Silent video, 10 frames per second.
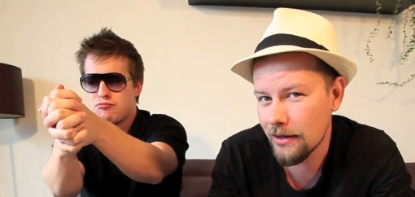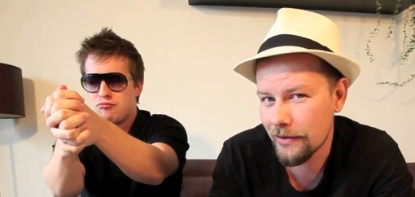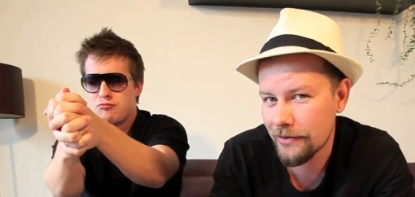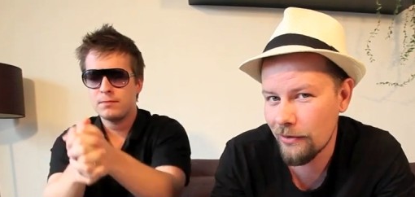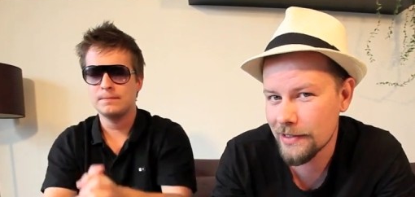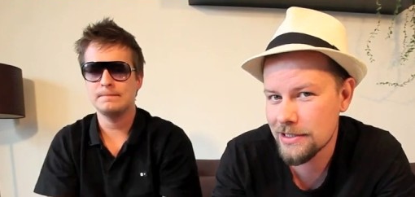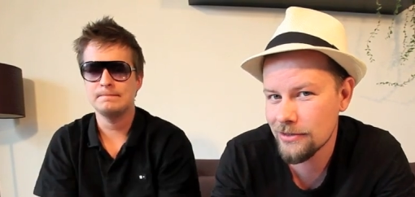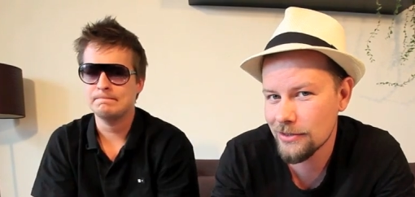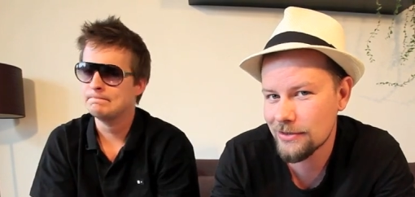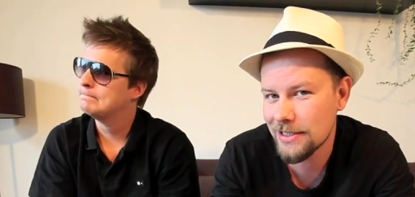Speaker 1: although
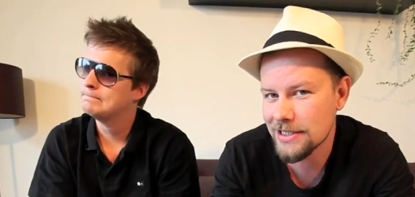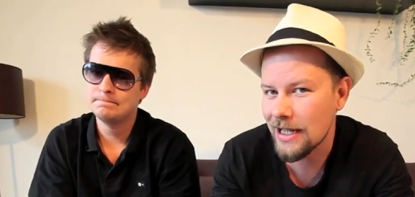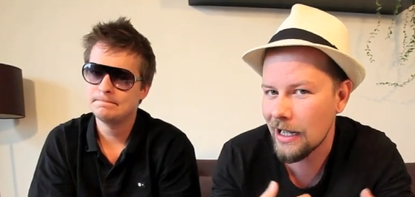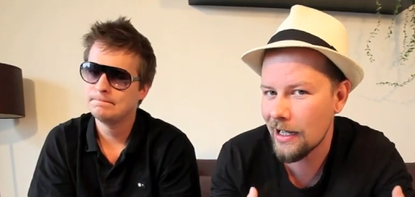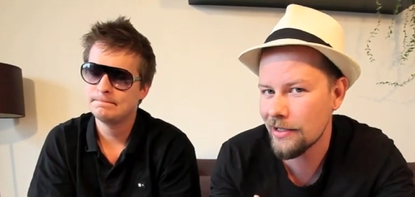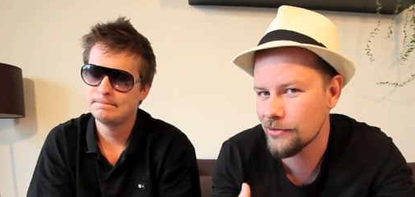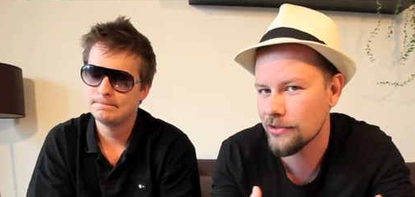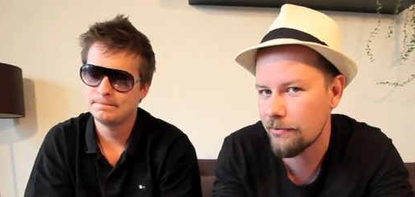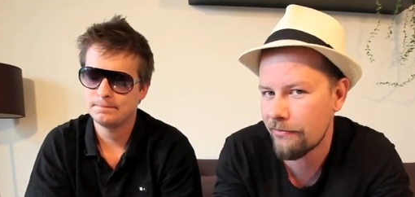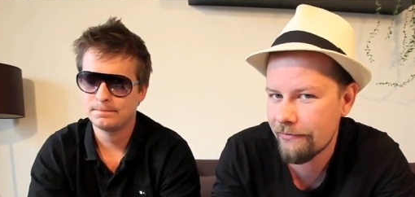it's not the style I
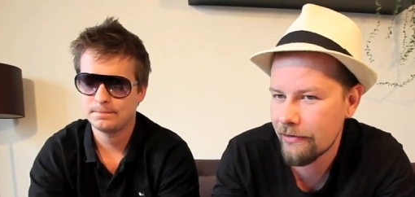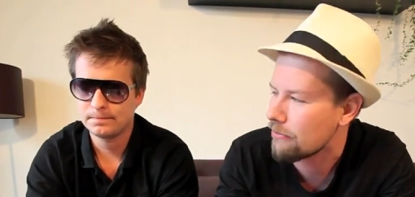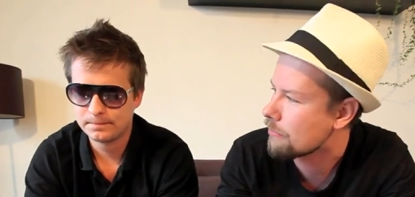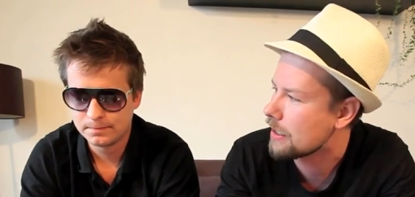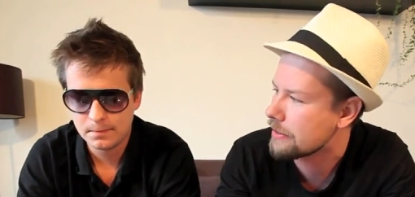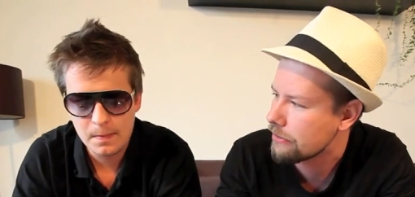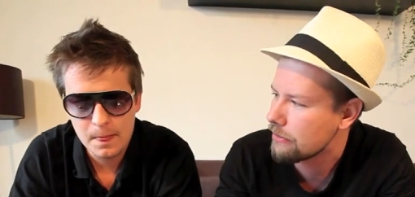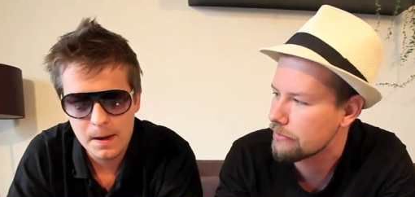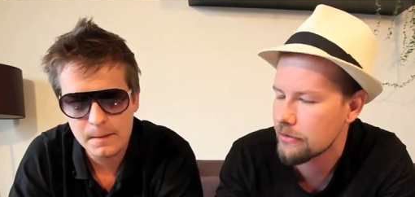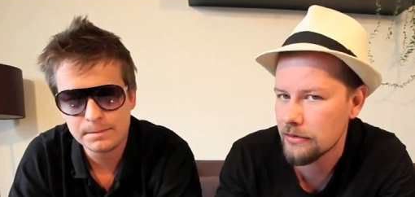usually prefer on my
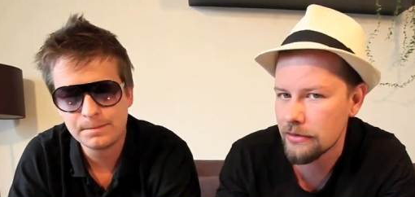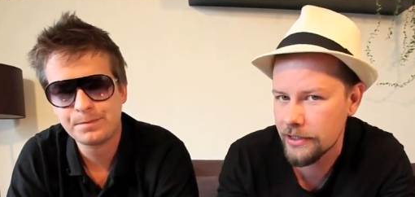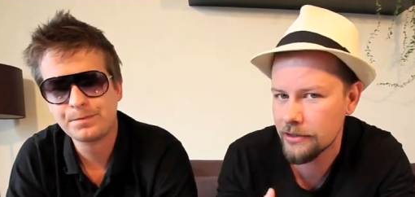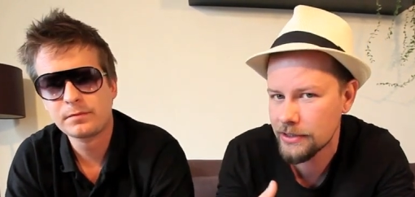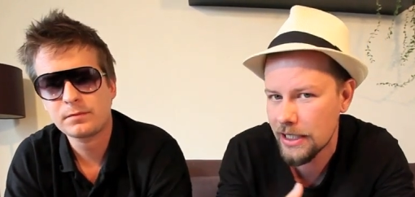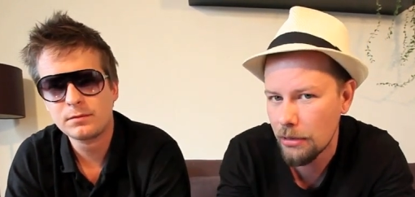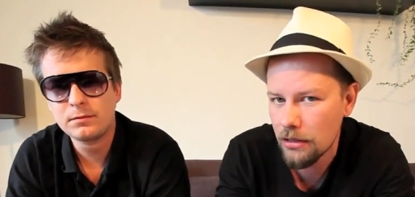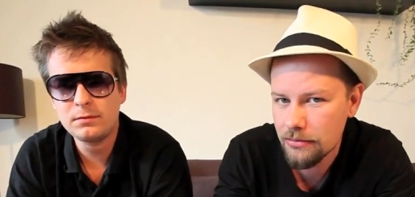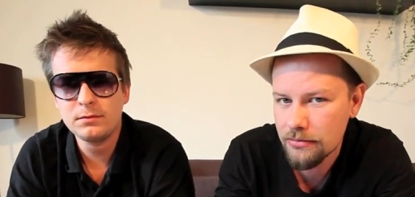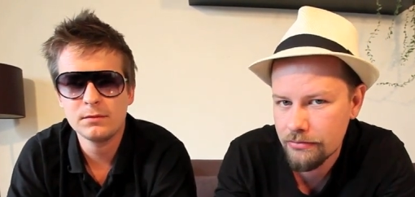dinner uh, dinner
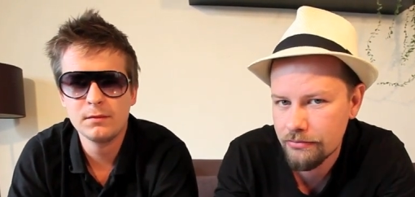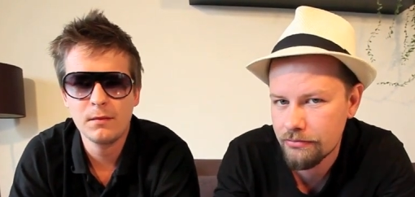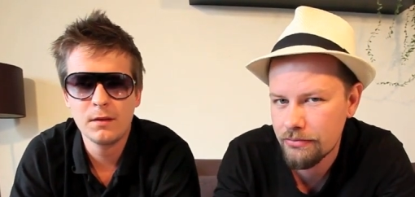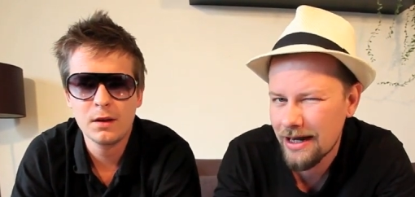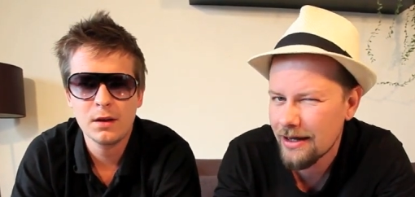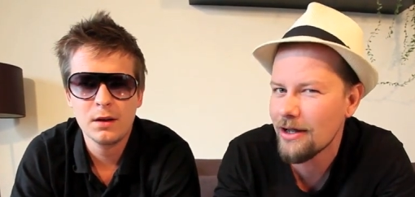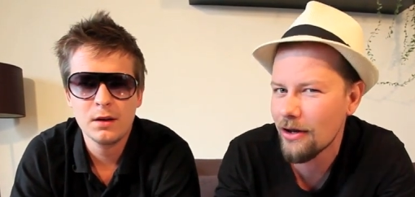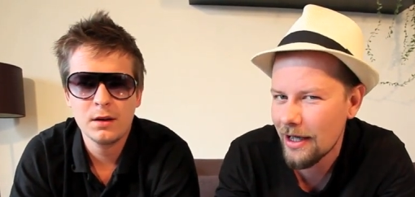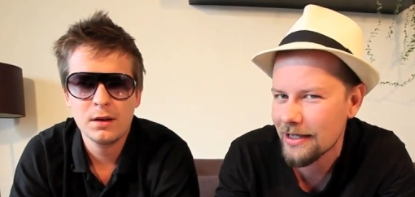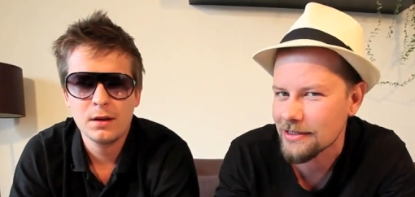table, but I
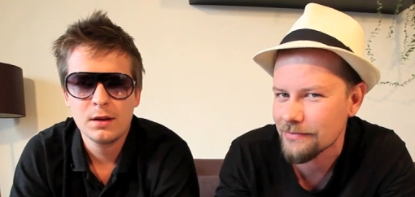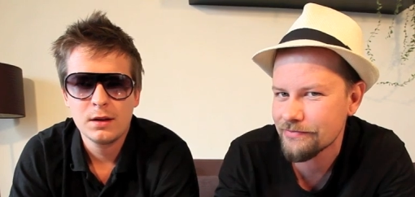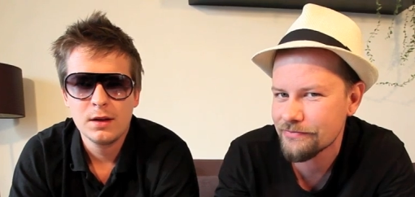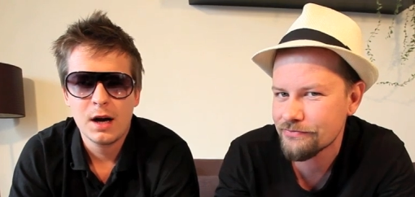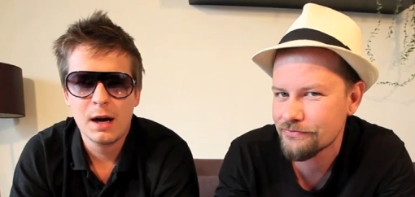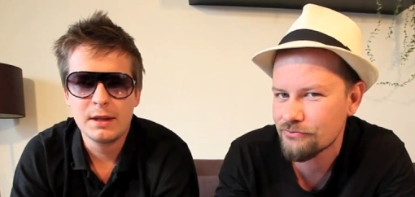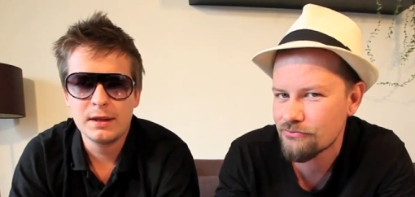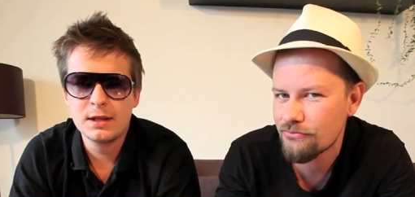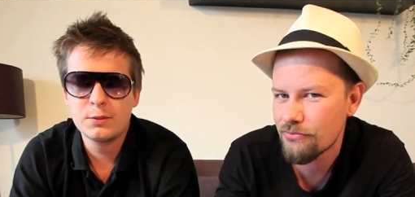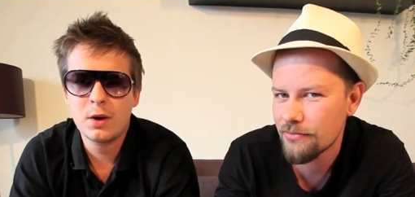kind of like it. I
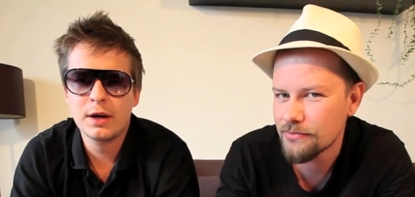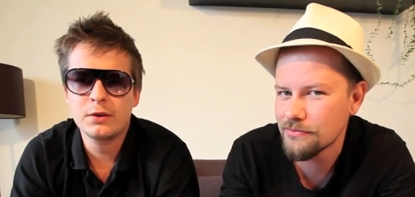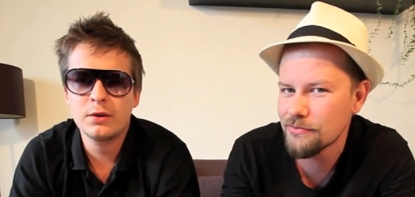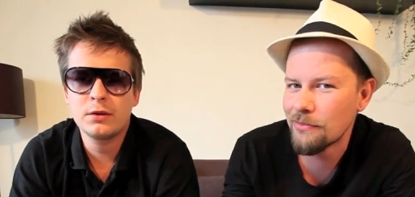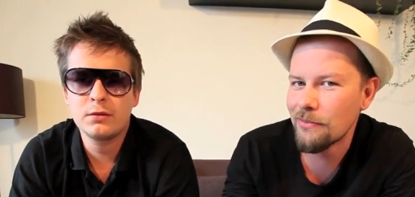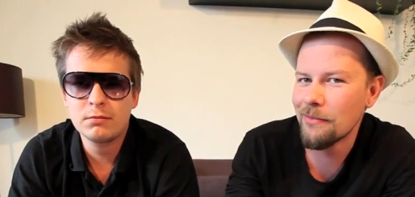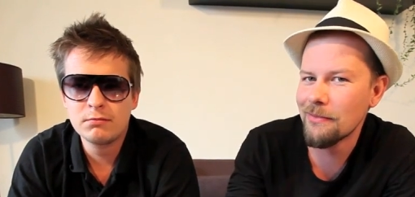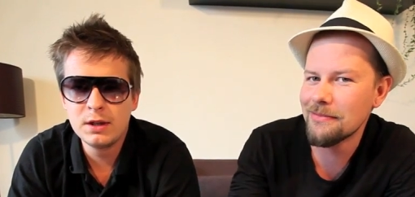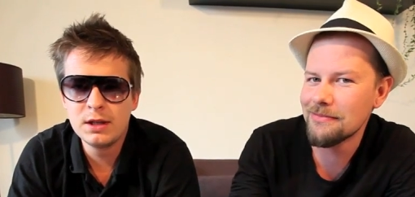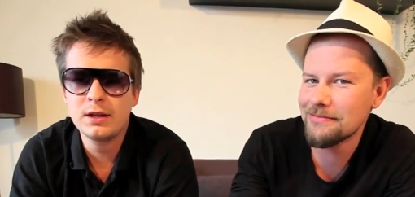mean, this
Speaker 2: wine could
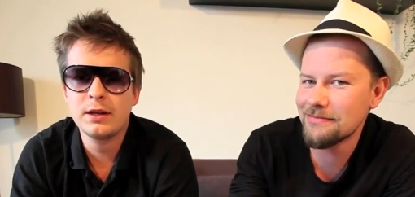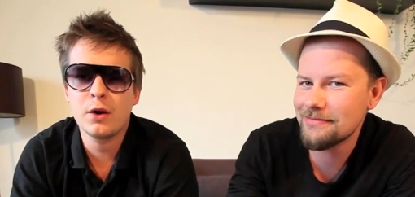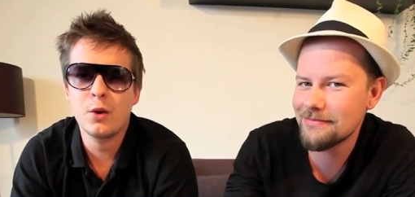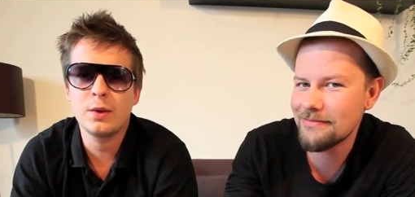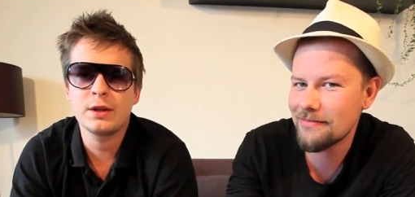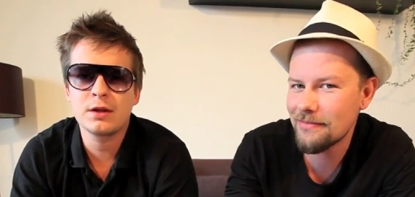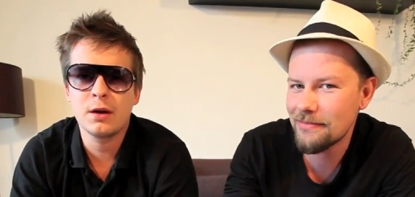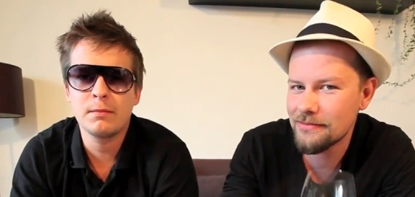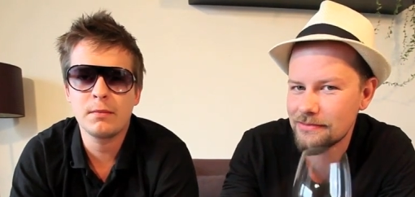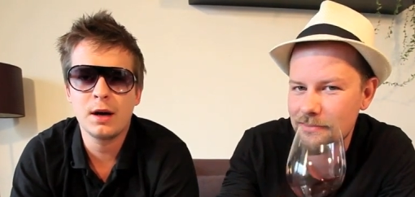easily go with
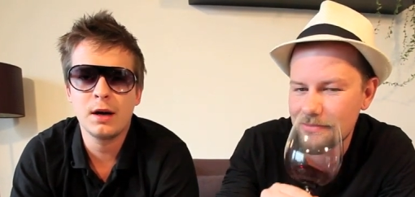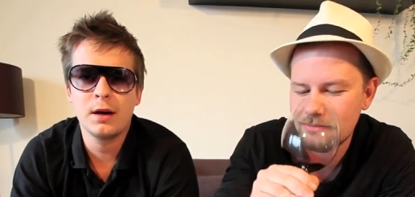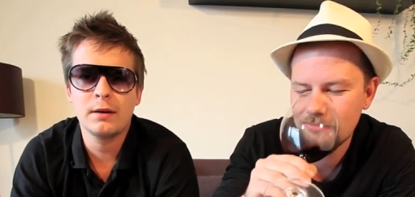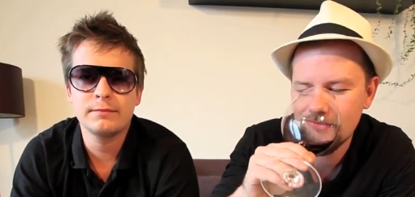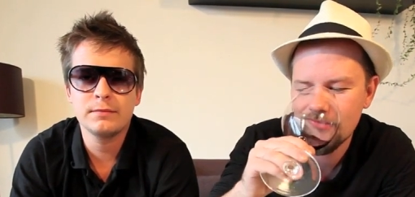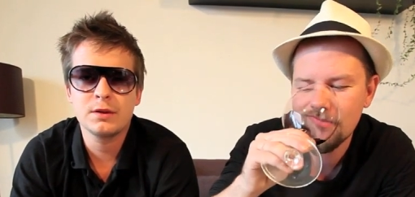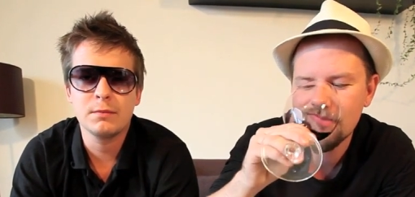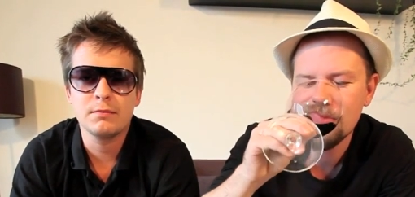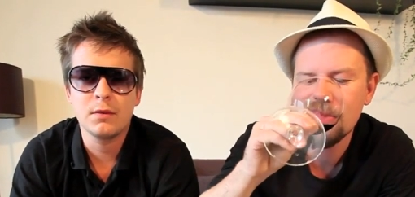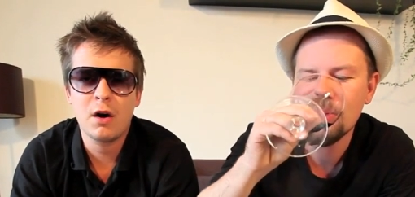some uh,
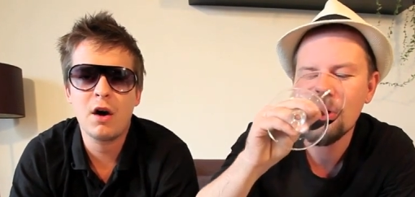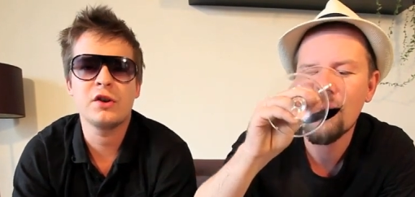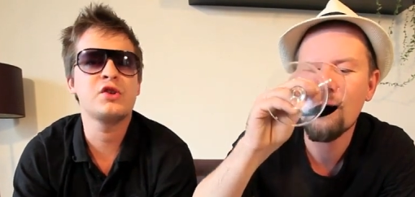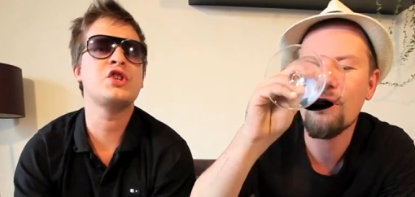some hard